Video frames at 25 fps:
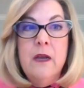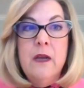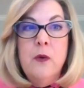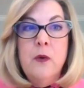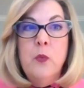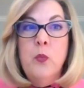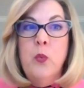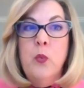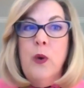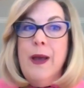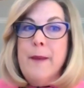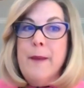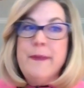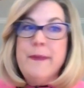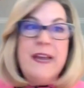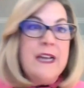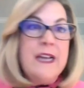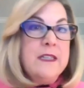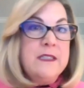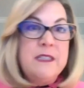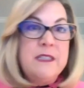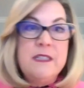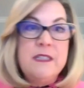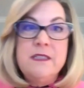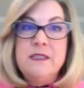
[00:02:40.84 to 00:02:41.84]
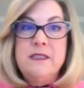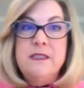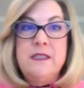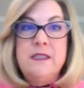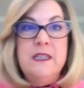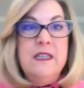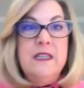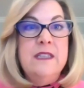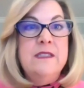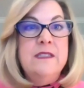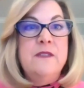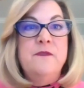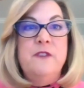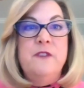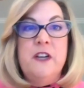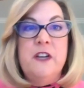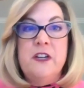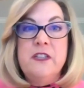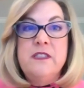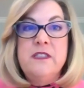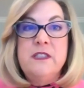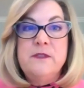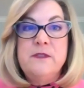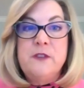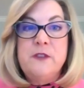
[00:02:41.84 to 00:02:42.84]
WebEx is a very
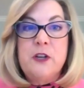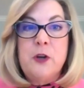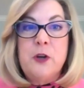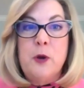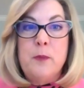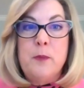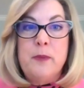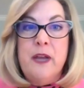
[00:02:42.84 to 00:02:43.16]
difficult